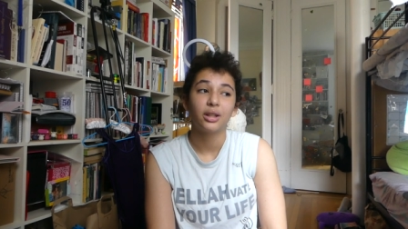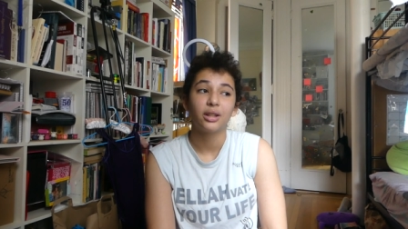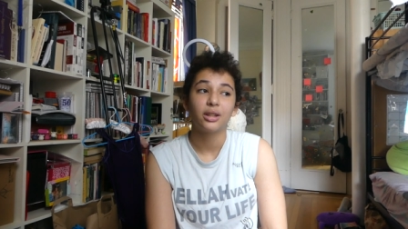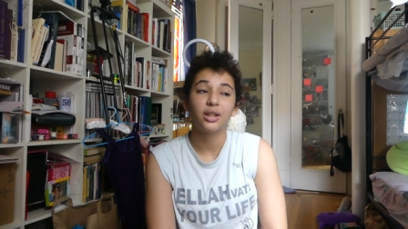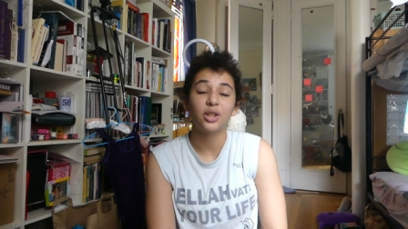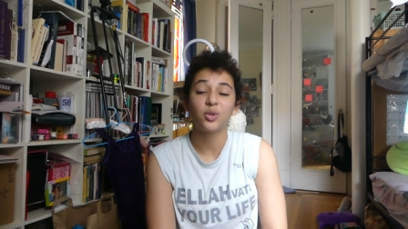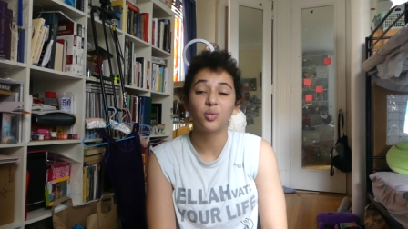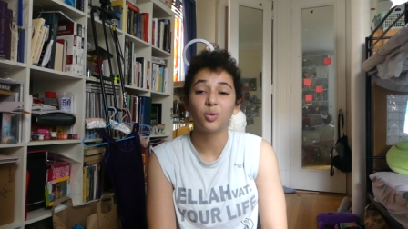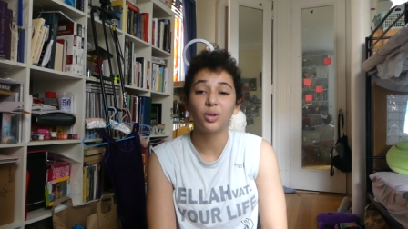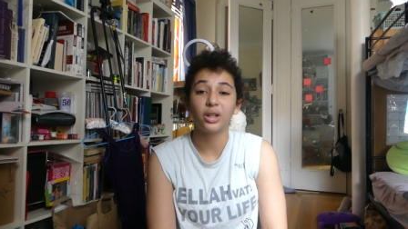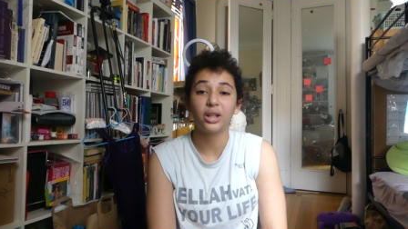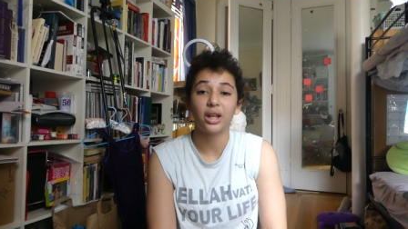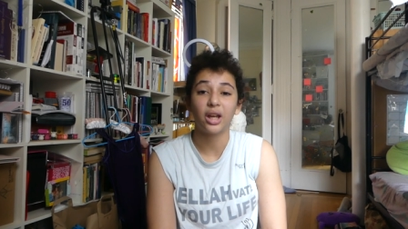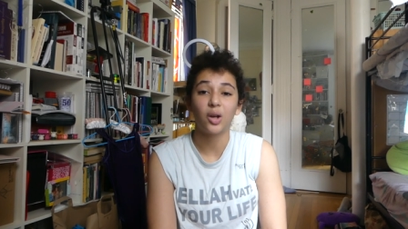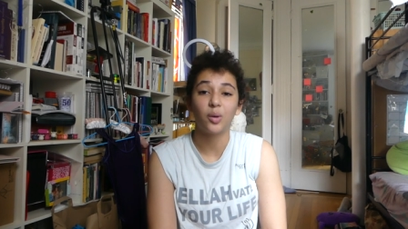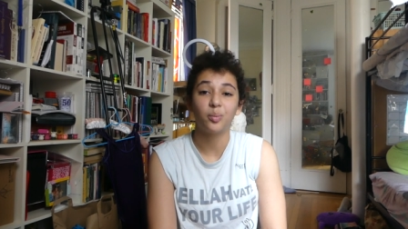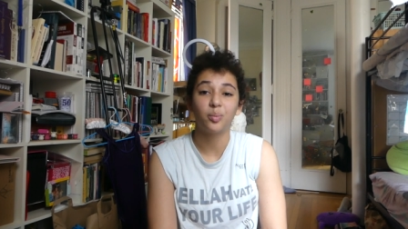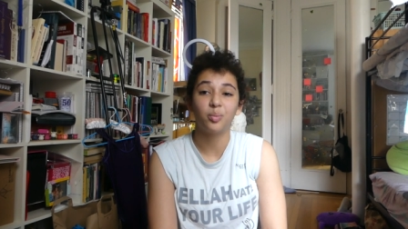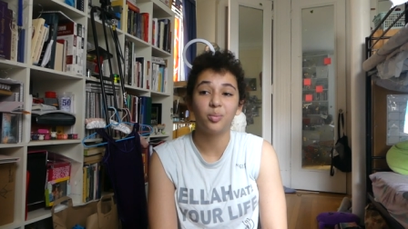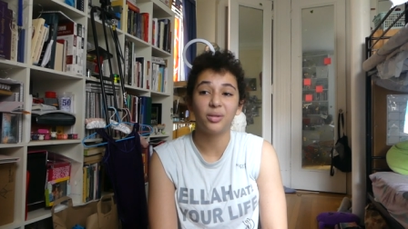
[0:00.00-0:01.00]
This really
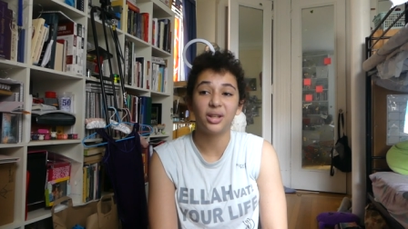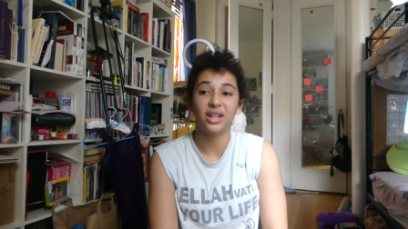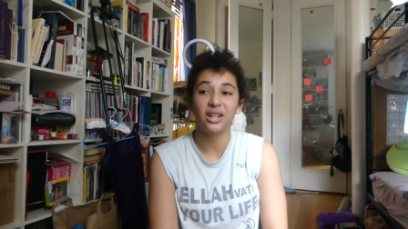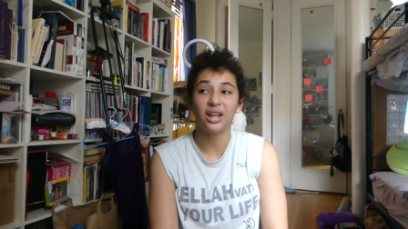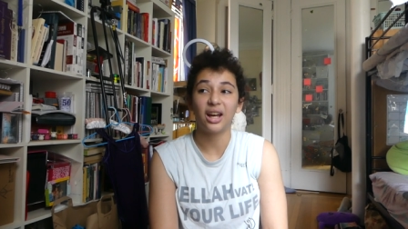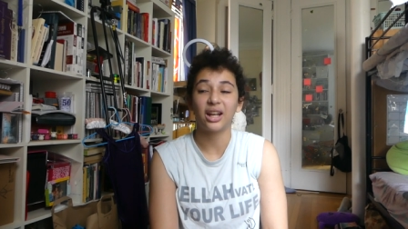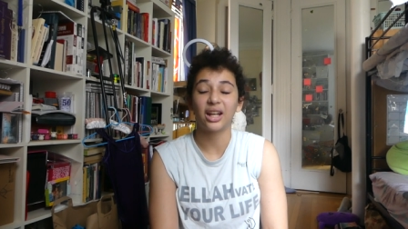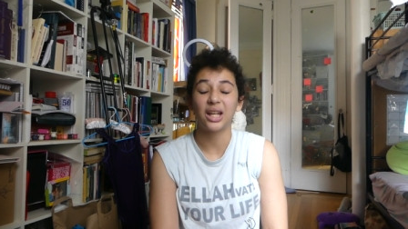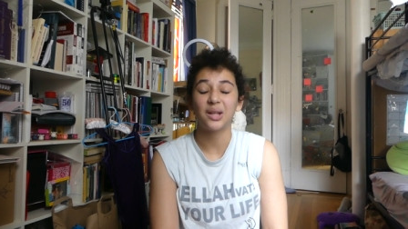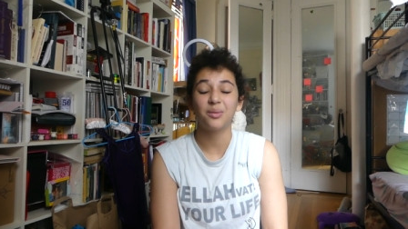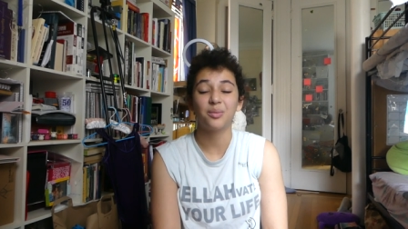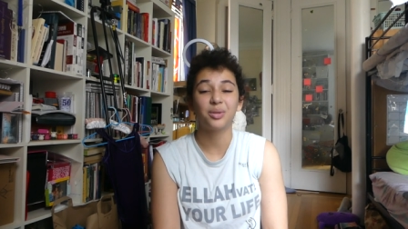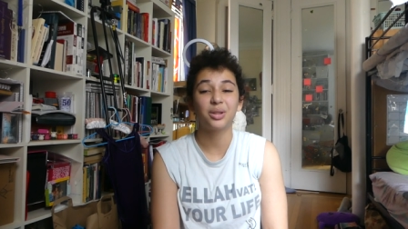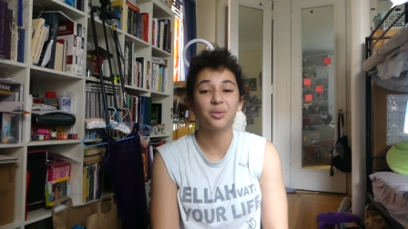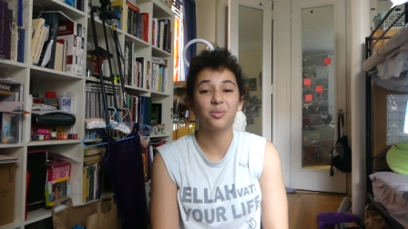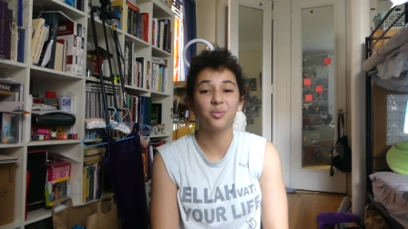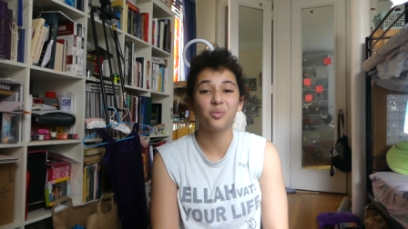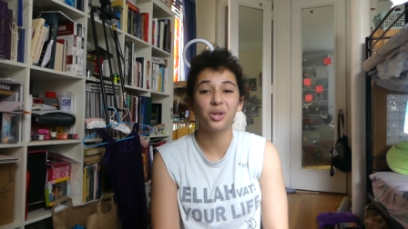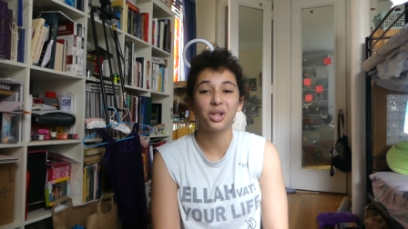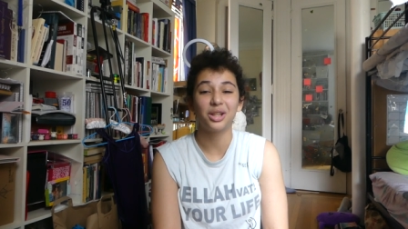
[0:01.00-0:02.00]
helped me. I came up with
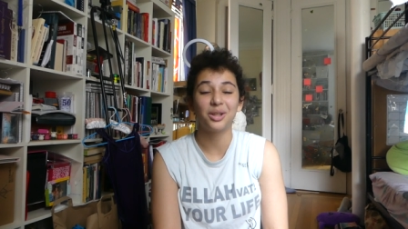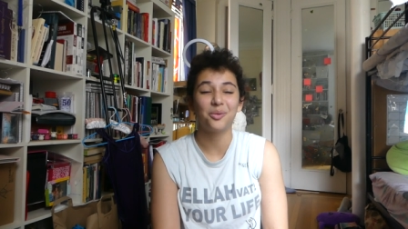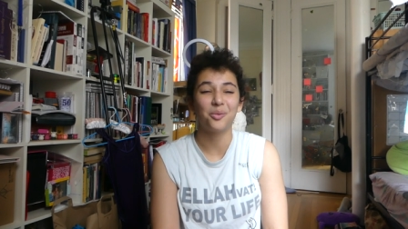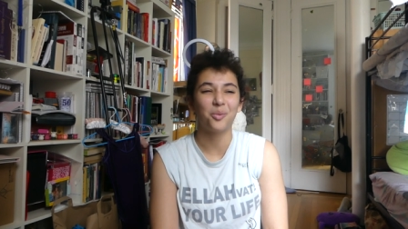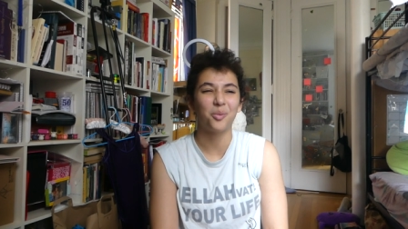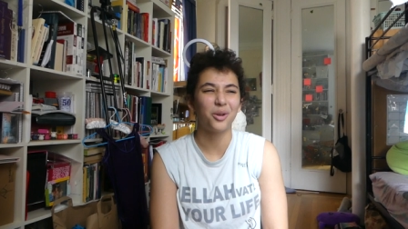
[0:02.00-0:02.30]
some really